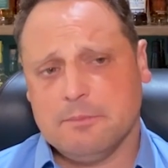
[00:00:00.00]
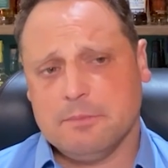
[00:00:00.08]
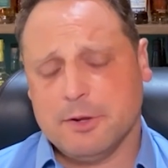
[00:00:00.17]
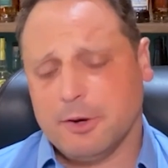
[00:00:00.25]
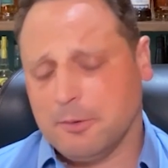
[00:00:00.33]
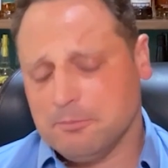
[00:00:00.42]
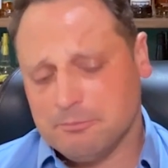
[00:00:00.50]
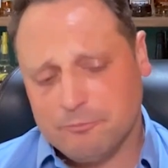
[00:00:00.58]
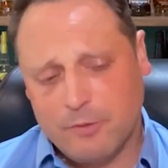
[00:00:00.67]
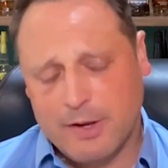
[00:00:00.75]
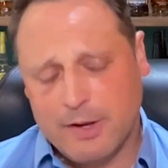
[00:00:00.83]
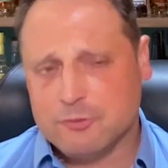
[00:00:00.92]
and our
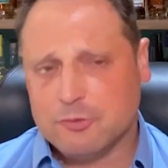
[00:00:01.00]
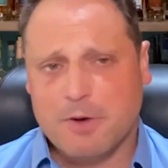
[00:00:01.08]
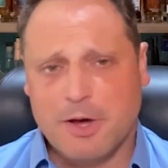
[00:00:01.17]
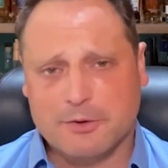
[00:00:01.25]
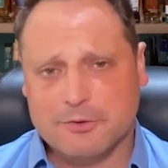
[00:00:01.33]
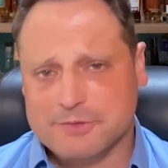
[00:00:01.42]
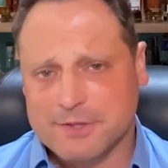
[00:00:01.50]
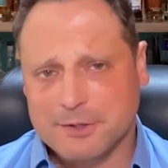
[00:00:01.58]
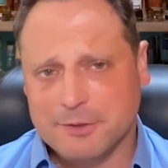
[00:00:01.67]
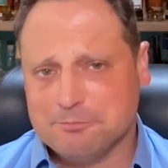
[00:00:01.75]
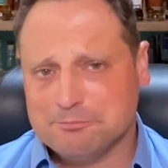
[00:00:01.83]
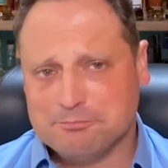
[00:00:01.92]
financial models end
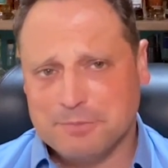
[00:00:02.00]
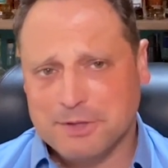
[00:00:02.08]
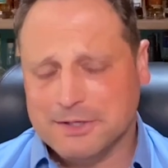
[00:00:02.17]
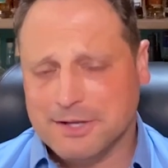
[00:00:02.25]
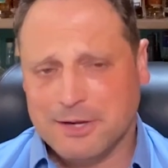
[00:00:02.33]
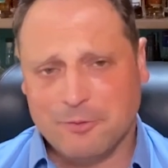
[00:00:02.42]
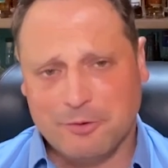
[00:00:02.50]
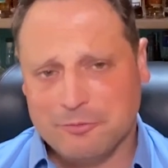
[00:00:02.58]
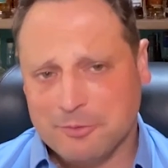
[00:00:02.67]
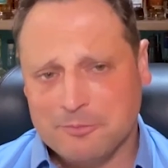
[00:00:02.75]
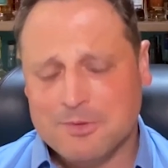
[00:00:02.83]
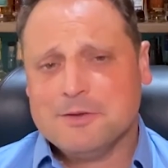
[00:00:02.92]
up being anywhere
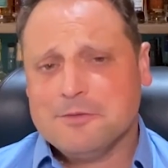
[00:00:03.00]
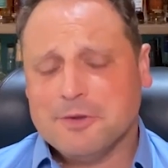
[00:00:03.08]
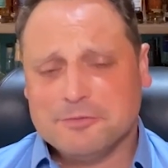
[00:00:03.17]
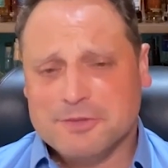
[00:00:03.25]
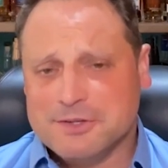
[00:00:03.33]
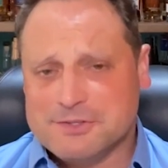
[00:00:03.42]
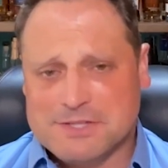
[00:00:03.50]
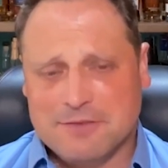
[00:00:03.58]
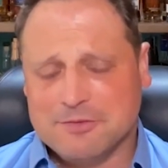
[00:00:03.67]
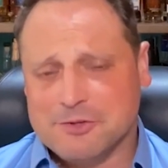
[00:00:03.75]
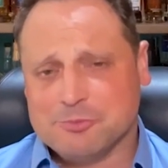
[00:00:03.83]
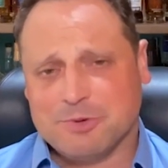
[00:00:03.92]
from 50 to
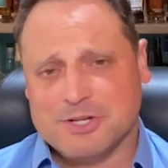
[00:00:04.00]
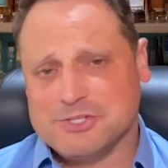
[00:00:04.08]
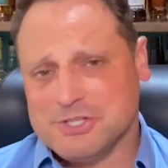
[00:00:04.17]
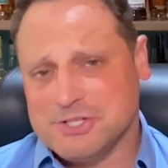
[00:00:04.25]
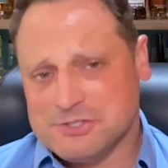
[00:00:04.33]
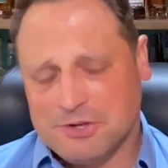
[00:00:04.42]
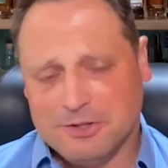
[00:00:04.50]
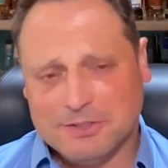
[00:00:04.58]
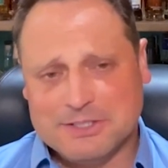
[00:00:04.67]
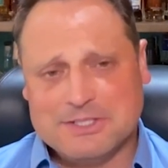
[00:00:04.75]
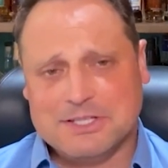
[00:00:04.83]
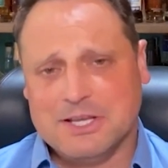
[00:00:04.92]
70 spreadsheets all
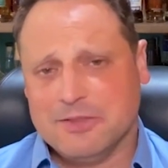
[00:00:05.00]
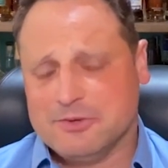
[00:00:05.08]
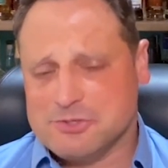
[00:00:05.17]
linked together.